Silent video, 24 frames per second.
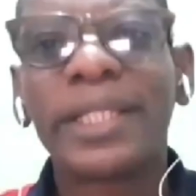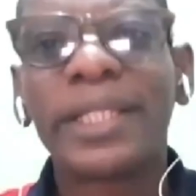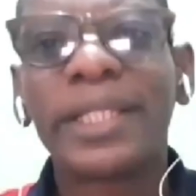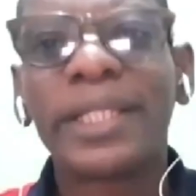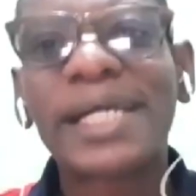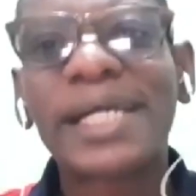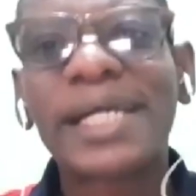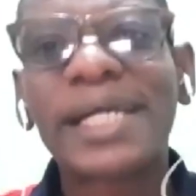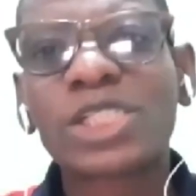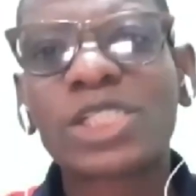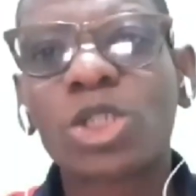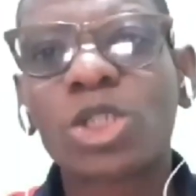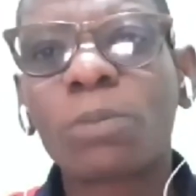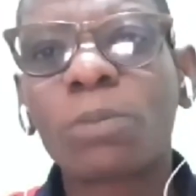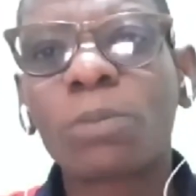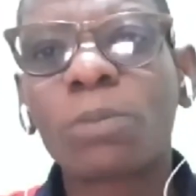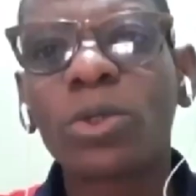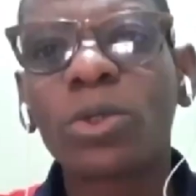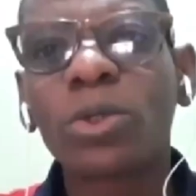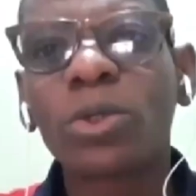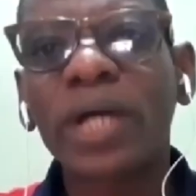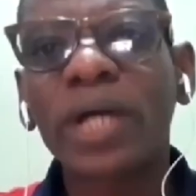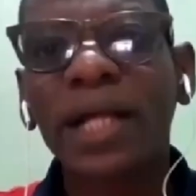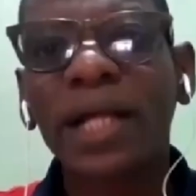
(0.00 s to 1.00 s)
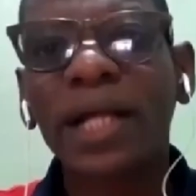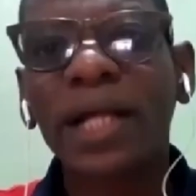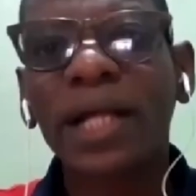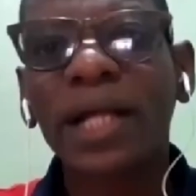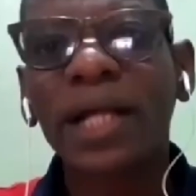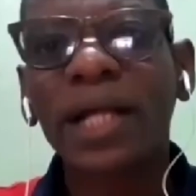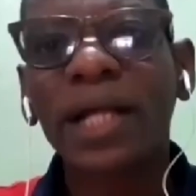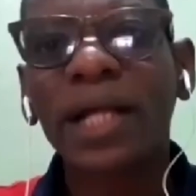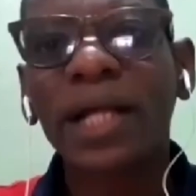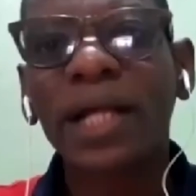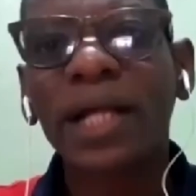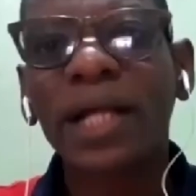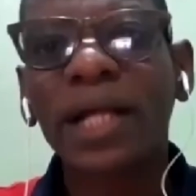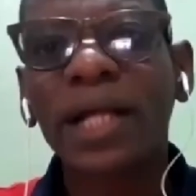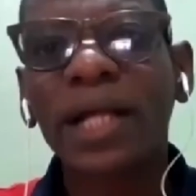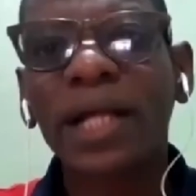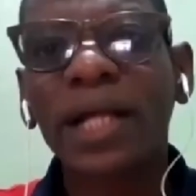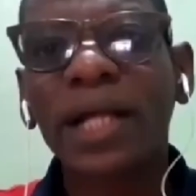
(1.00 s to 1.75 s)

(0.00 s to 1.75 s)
there are some local things